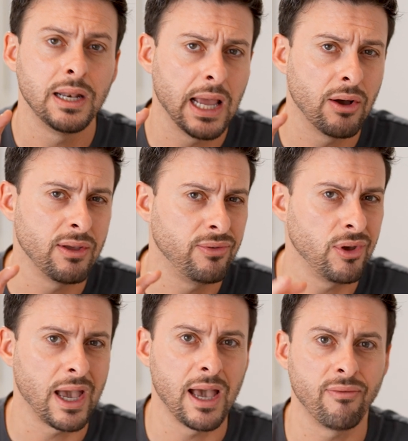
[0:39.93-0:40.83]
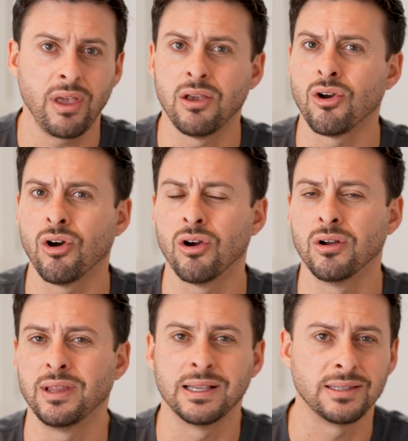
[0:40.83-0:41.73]
Now, if you have a
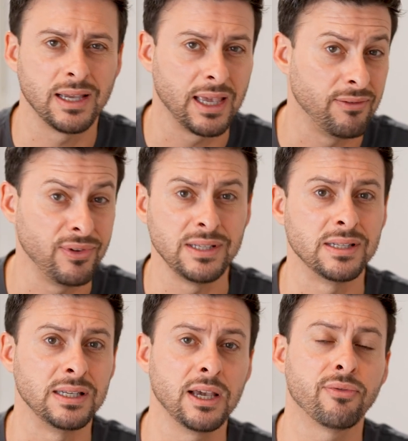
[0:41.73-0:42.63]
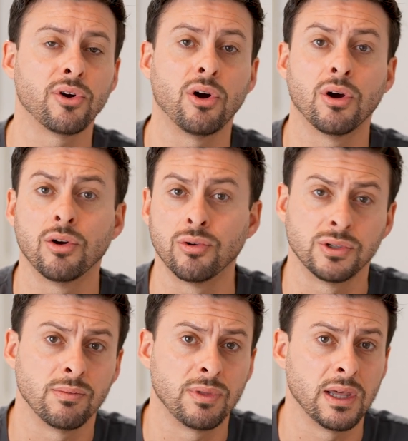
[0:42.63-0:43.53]
card that's like a Visa gift card or
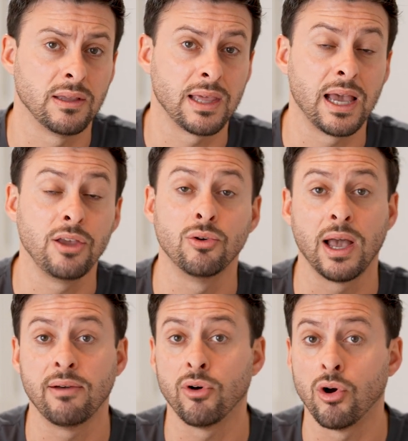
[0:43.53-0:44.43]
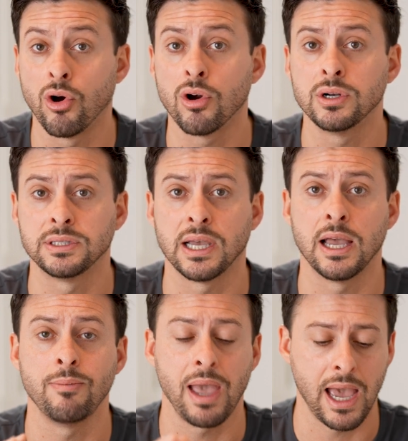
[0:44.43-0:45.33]
something like that, you'll have a hard
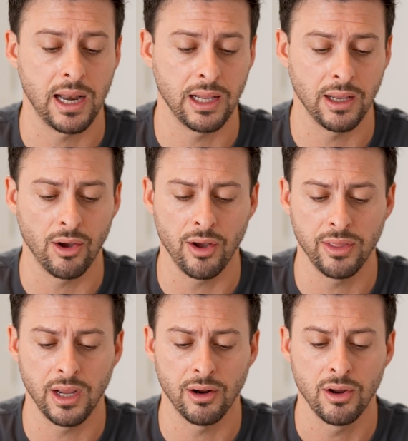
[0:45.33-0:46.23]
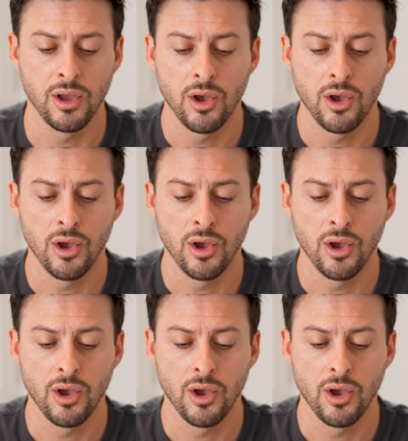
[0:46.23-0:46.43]
time adding it on there,